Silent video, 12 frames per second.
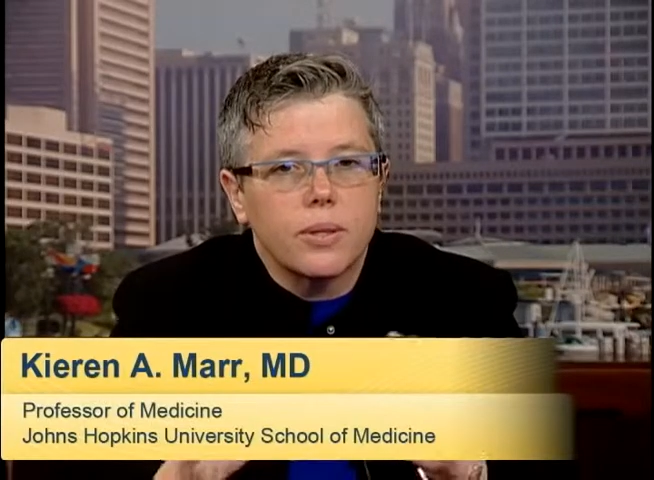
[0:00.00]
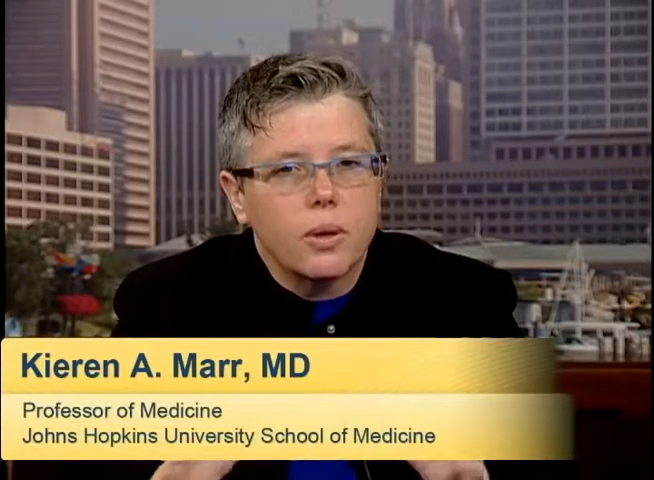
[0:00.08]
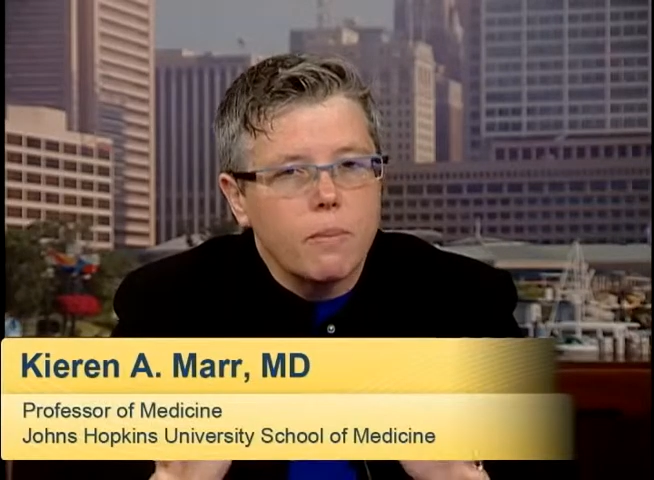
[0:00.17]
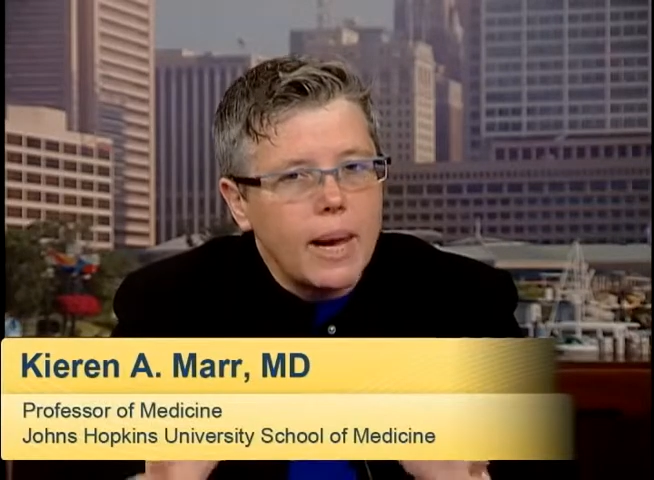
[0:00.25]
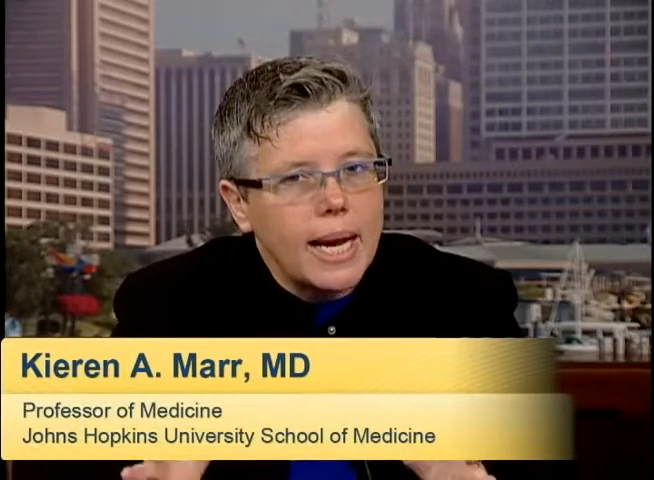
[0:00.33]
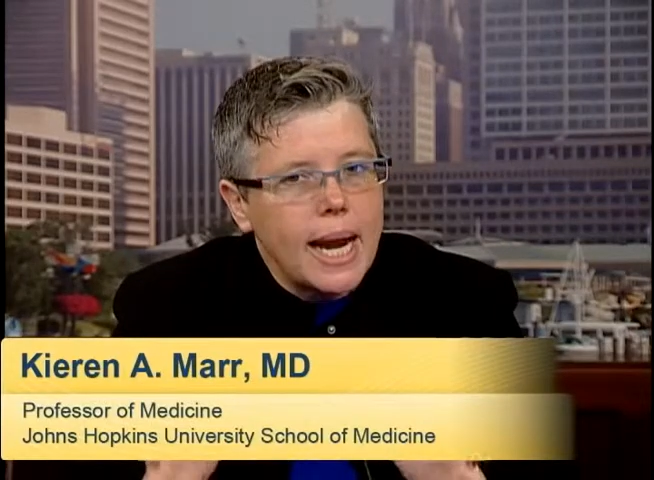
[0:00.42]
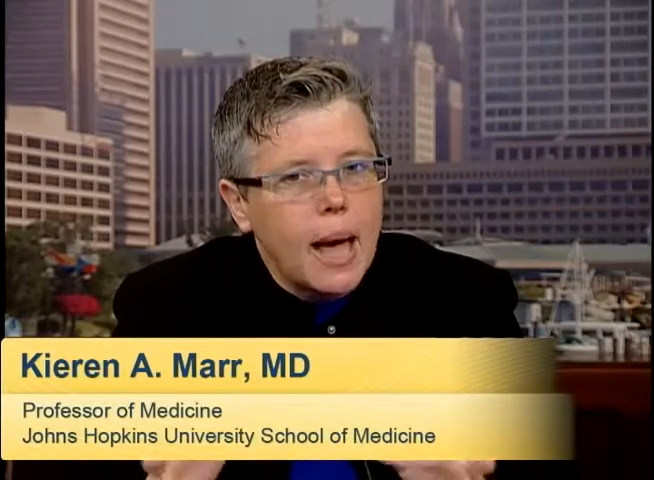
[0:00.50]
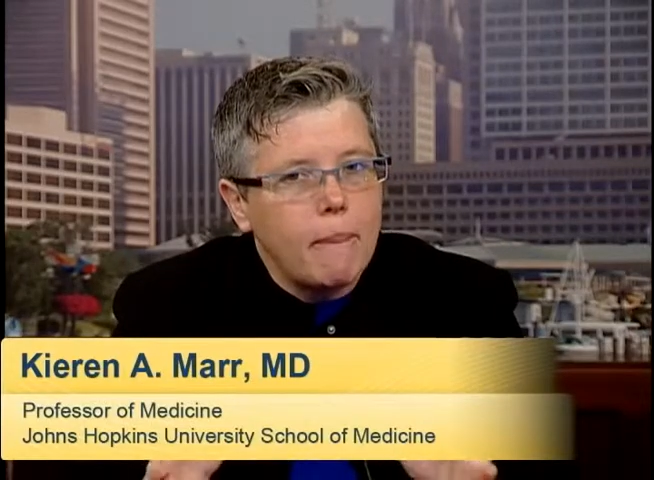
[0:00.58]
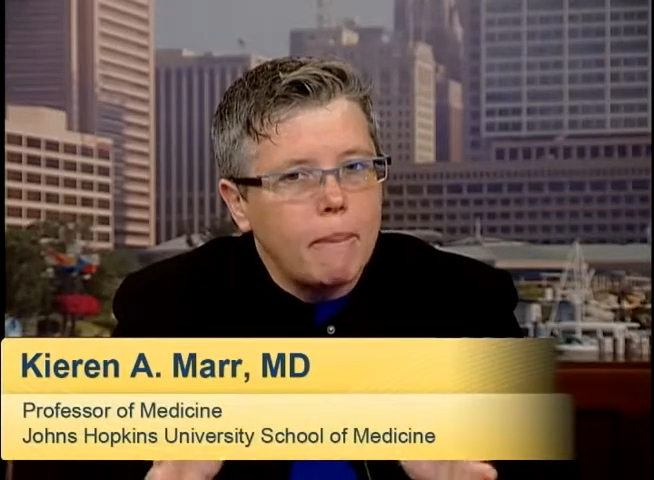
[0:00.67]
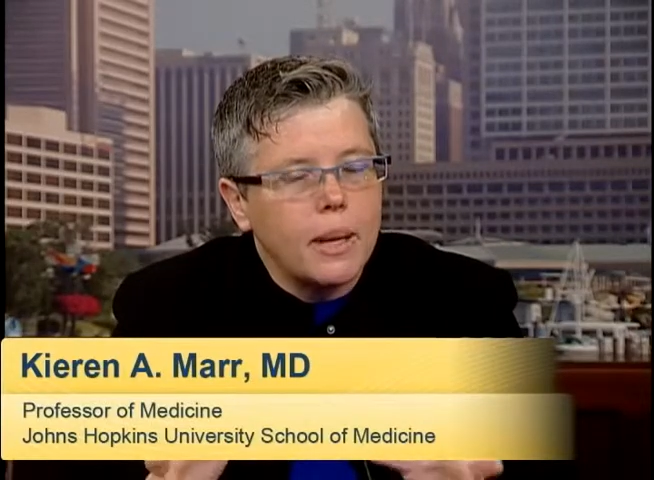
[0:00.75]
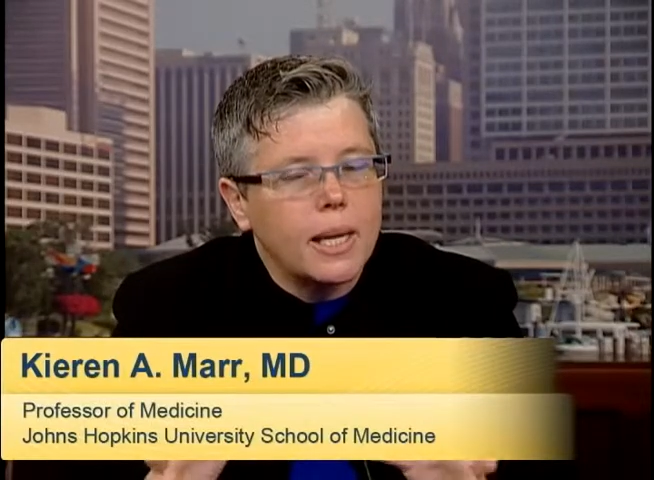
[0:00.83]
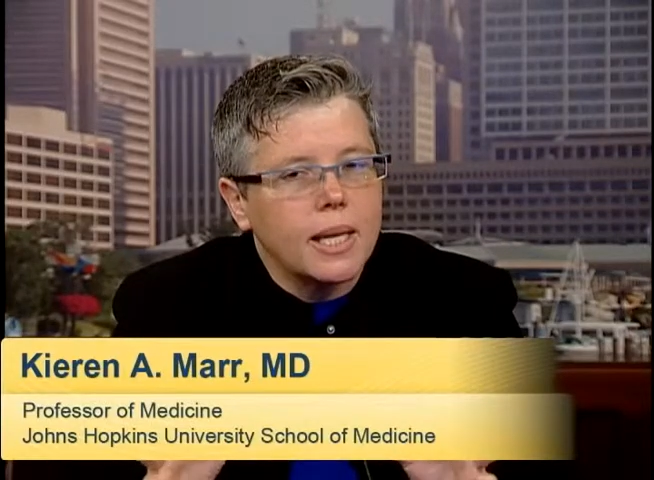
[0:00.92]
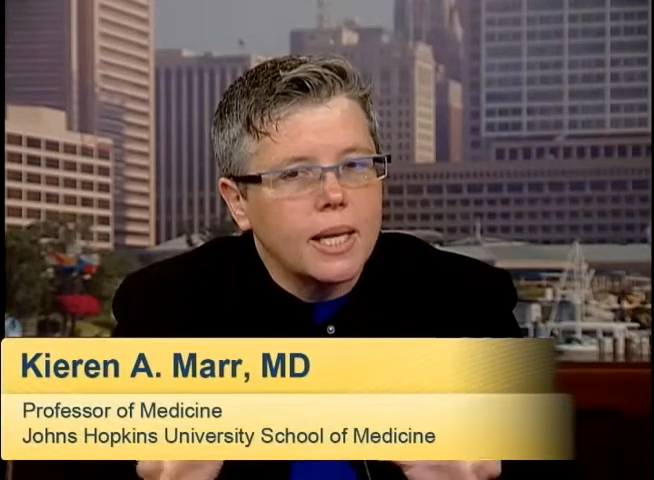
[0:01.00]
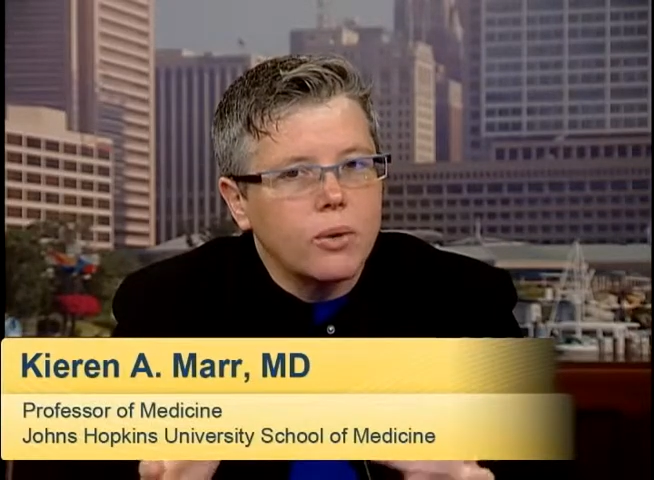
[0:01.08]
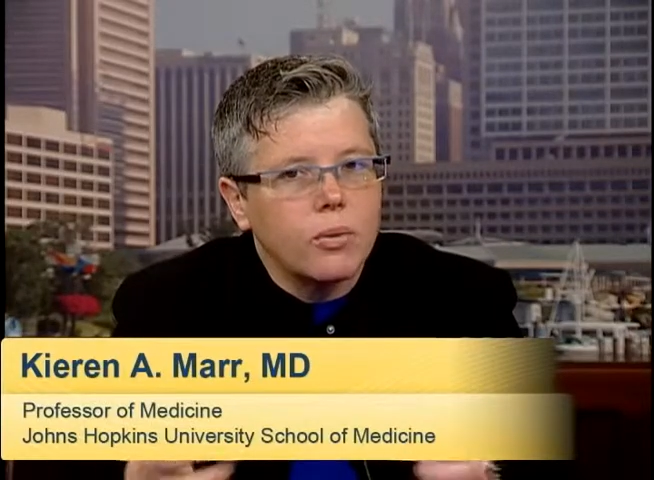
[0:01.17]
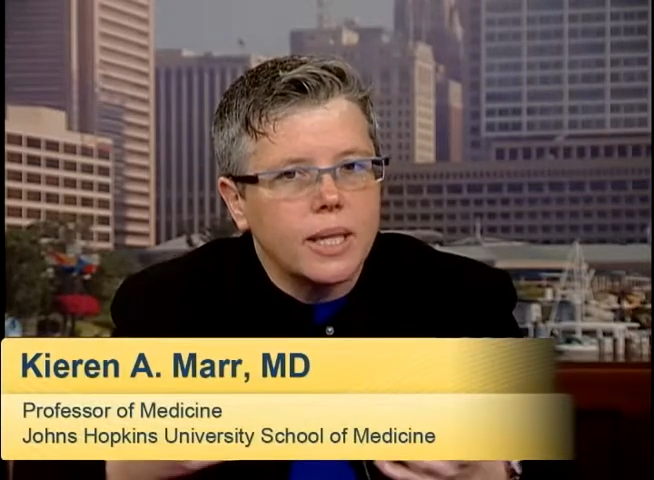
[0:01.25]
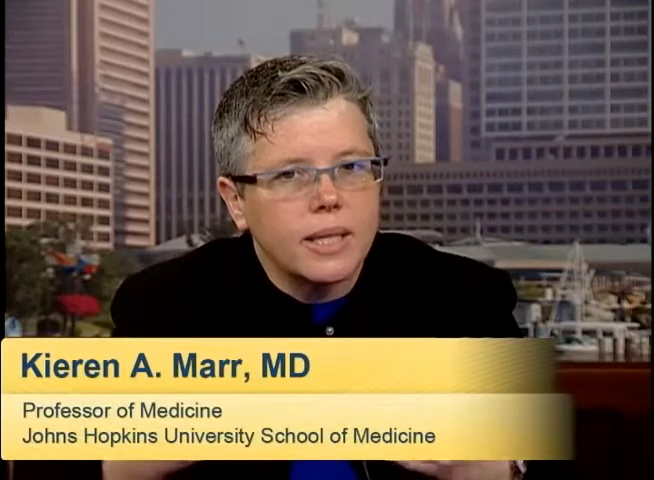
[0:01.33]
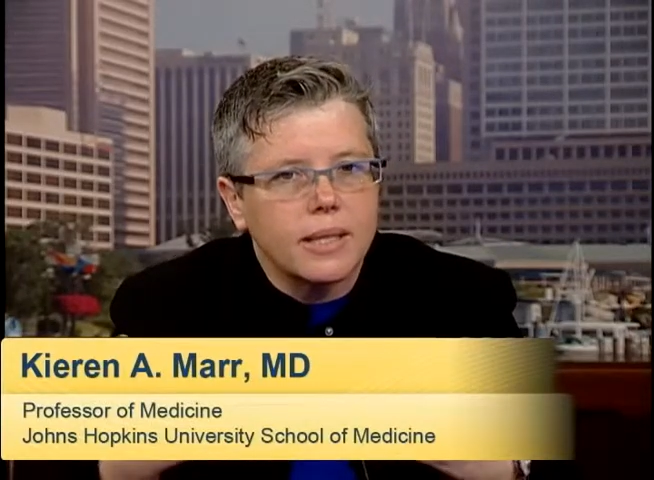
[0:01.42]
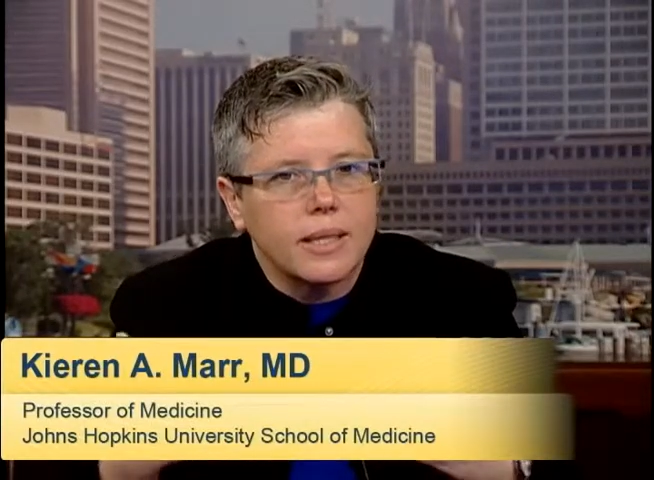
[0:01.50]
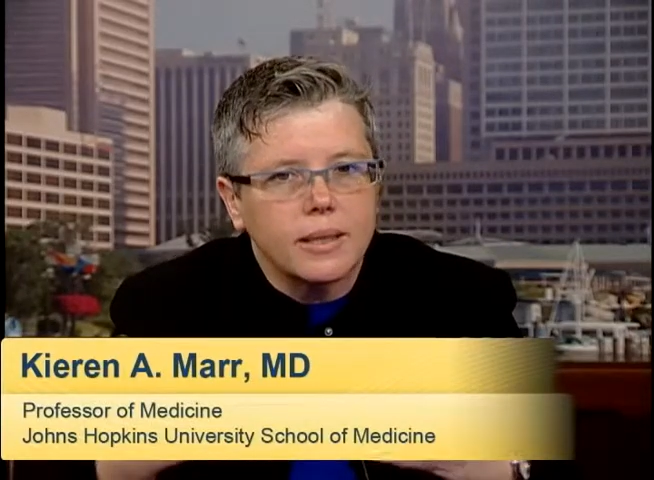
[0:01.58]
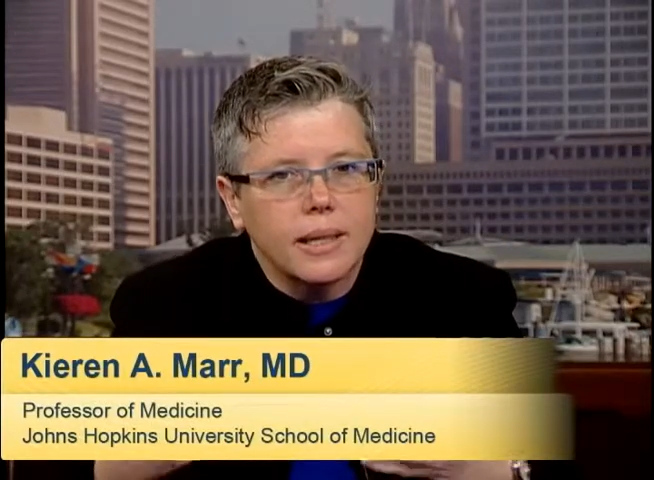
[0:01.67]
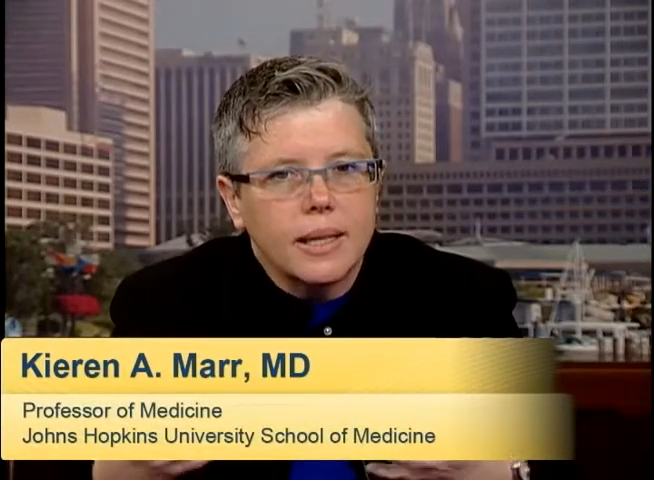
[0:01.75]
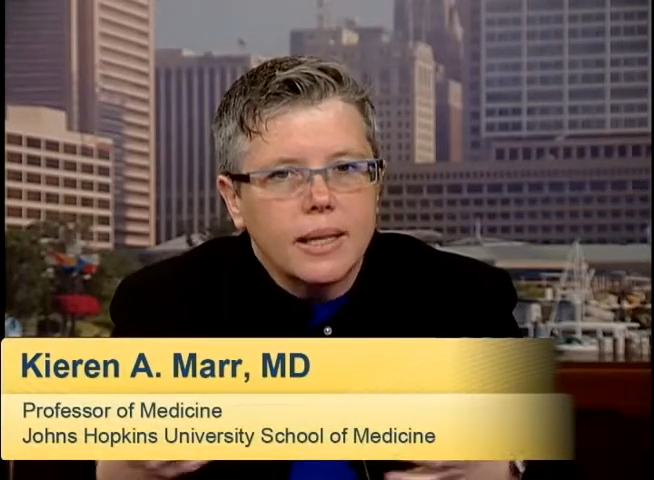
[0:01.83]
there may not be an increase in